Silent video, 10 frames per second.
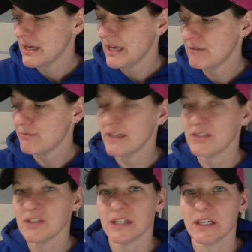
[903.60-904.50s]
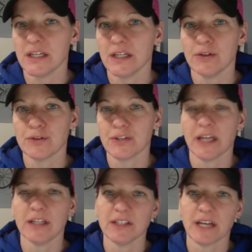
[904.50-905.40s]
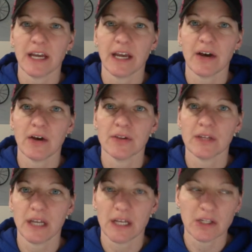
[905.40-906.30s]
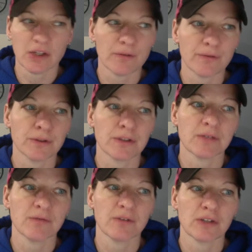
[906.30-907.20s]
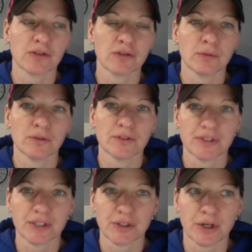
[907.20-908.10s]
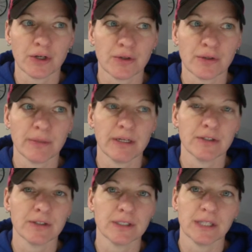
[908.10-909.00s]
investing in your day-to-day health, eating your fruits and vegetables, the darker the better.